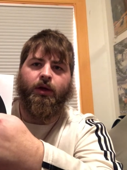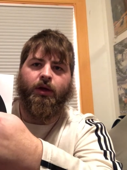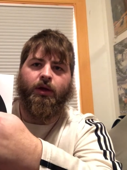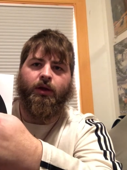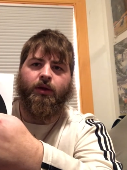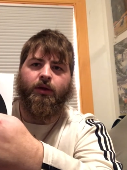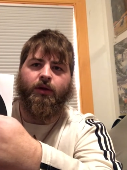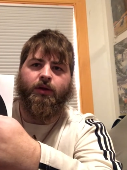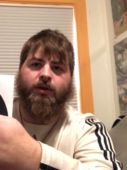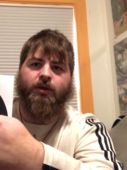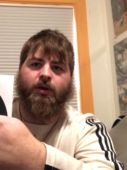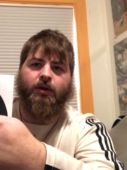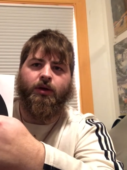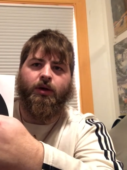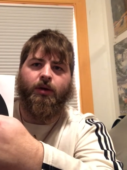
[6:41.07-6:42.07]
and then it
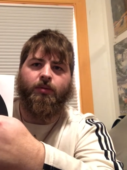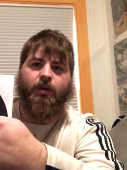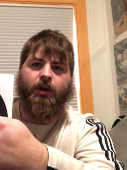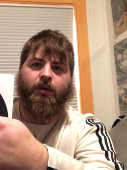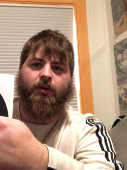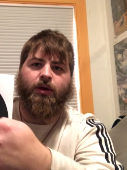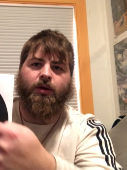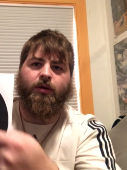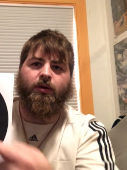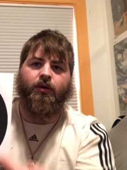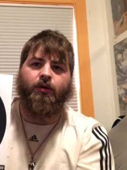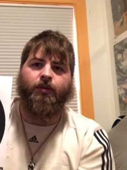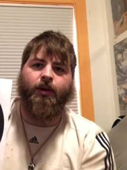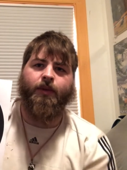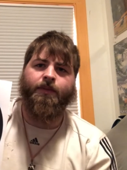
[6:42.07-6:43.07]
started coming down here a little
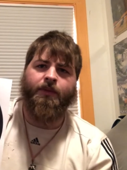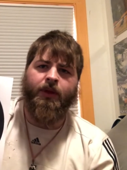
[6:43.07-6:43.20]
bit.